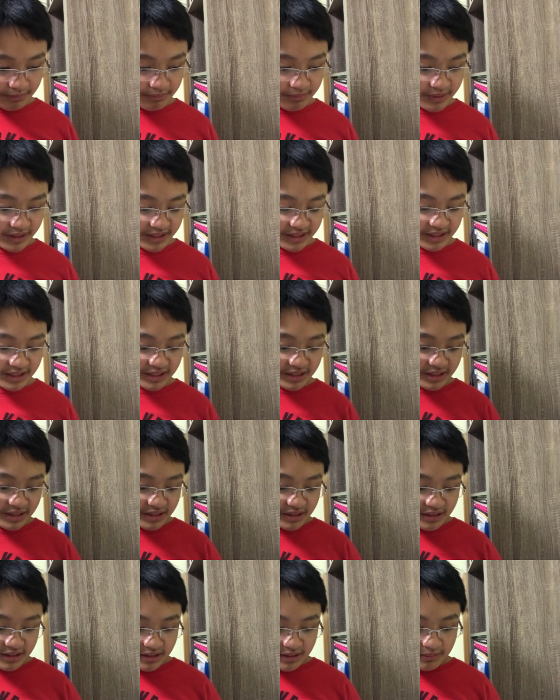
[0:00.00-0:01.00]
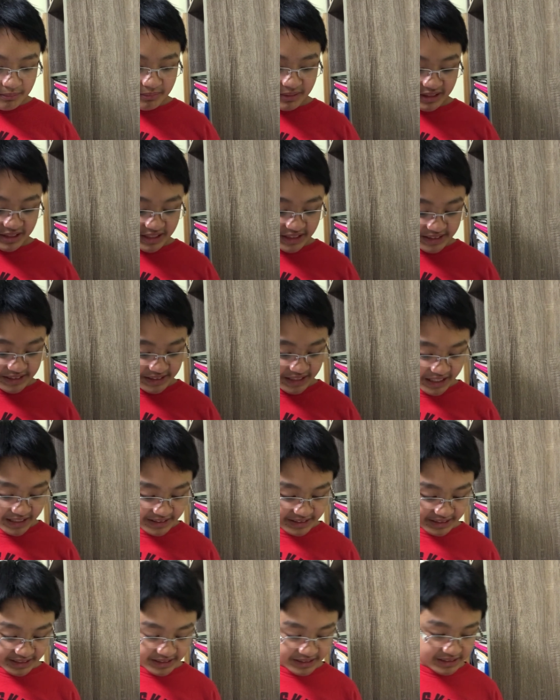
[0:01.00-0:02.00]
But, but the
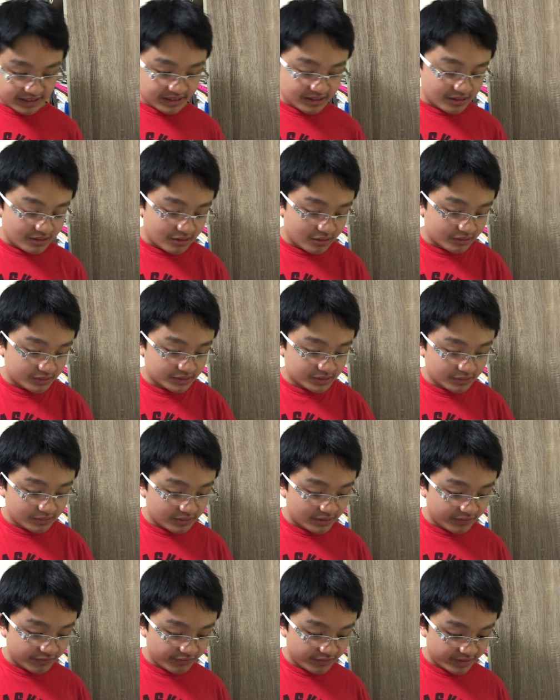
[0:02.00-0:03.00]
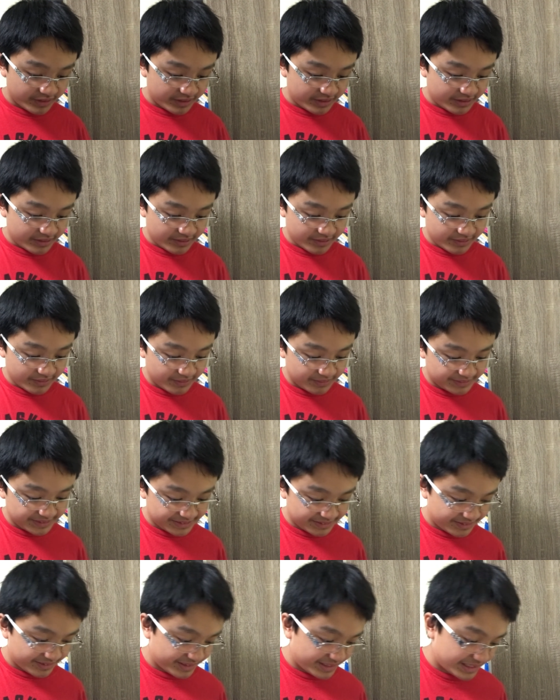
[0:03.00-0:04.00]
sizes look so different. Oh,
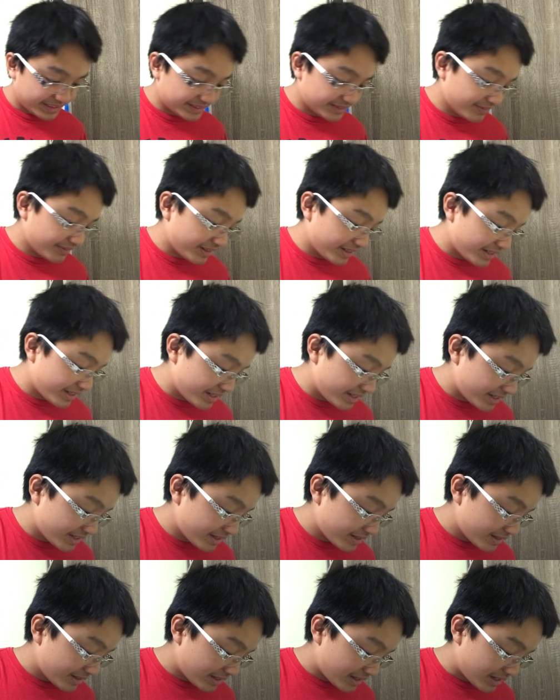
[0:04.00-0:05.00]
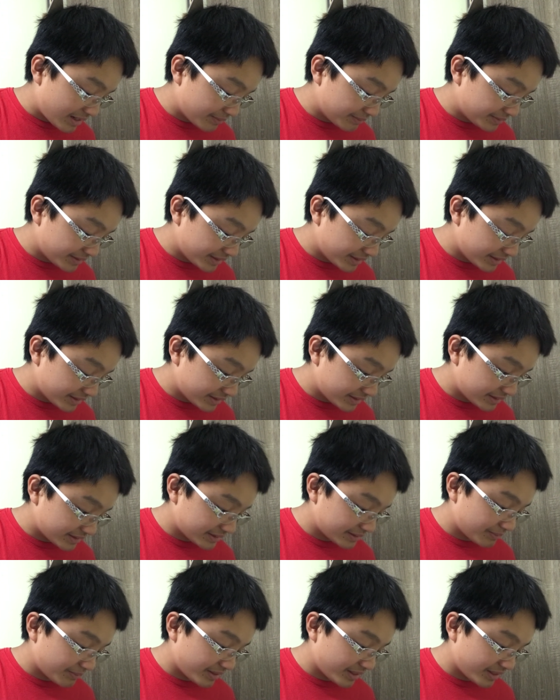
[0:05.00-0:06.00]
sorry. That's okay. I'm
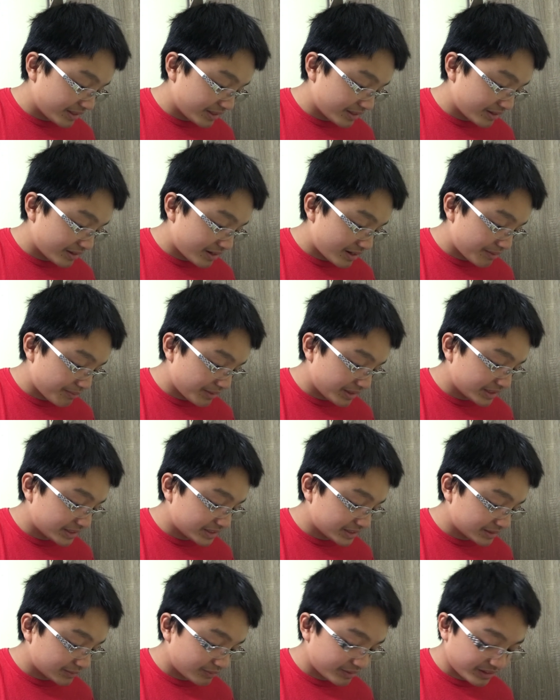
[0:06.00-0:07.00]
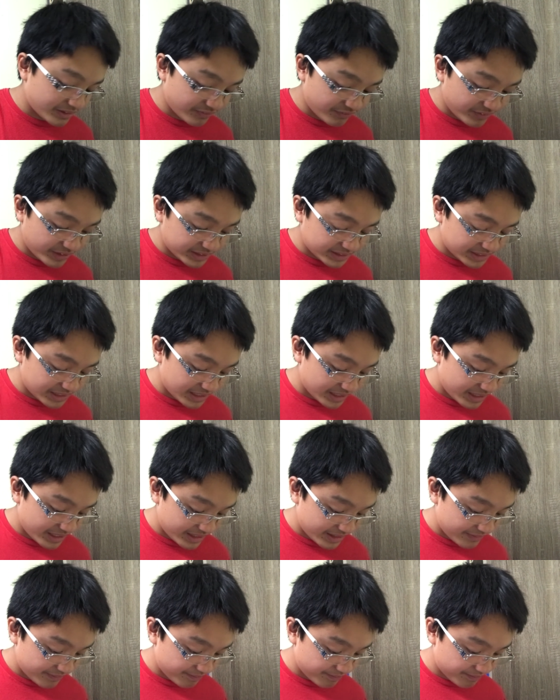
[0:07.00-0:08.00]
just may I may just want to fix it again.